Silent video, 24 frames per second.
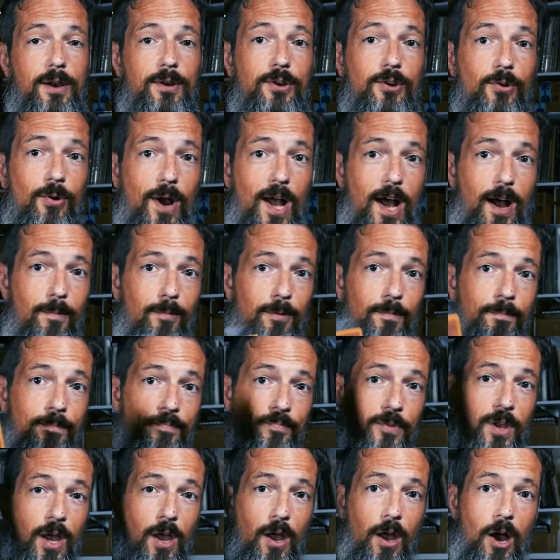a new album,
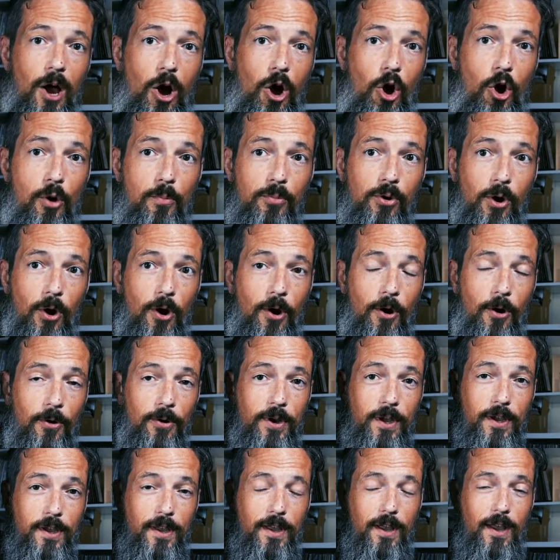
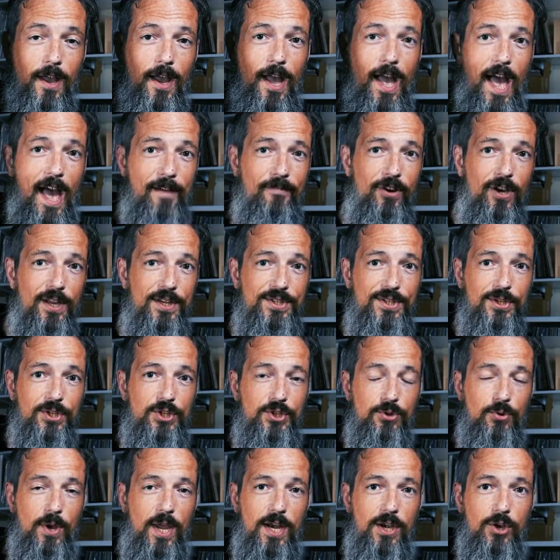Homegrown. Haven't listened
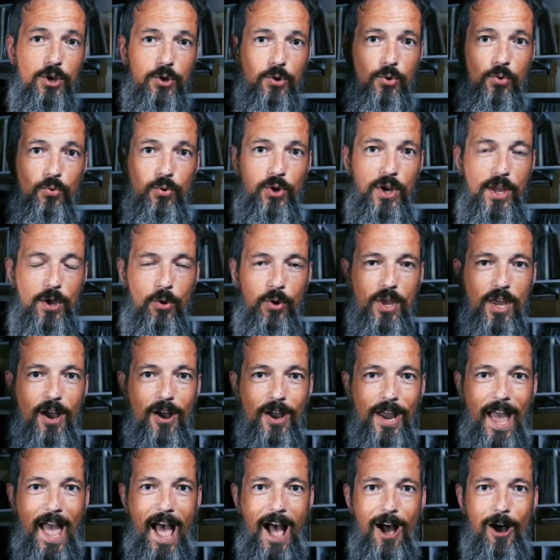to a new Neil
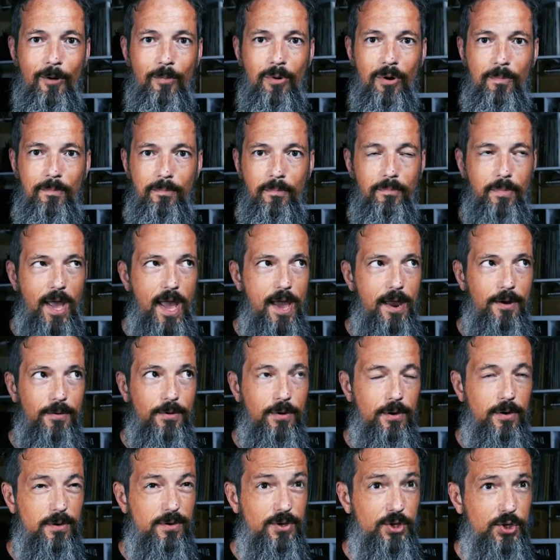Young album in
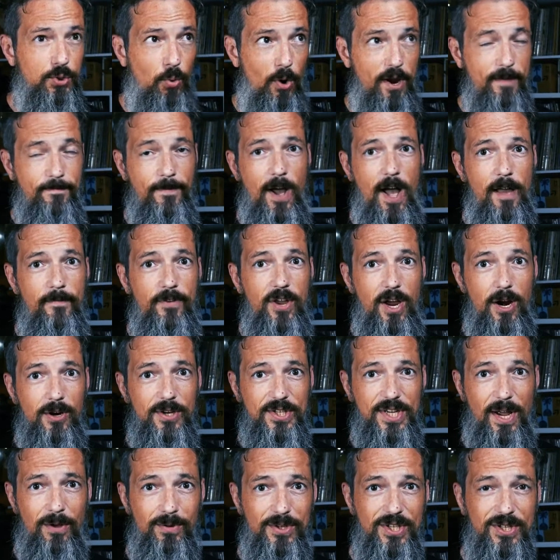25
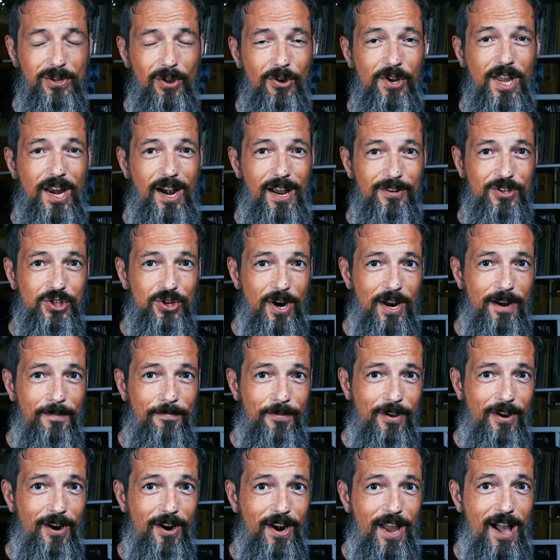years. I was trying to
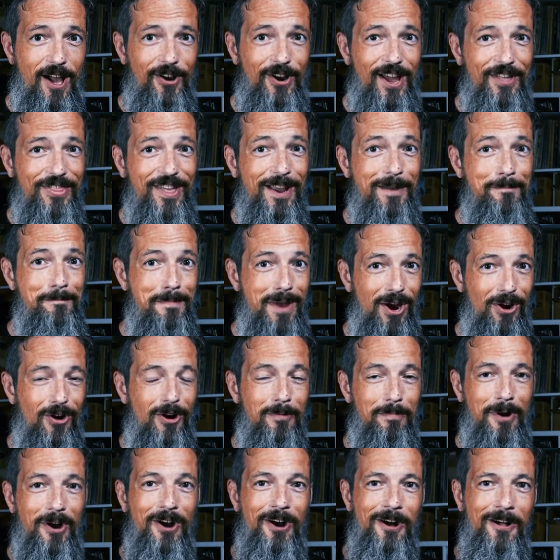figure it out. I think
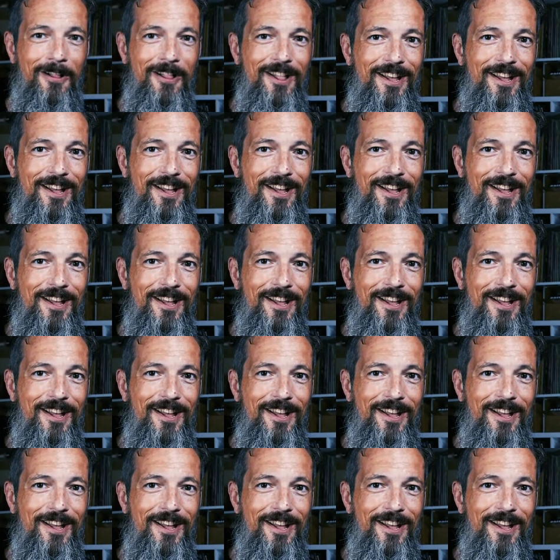Mirrorball,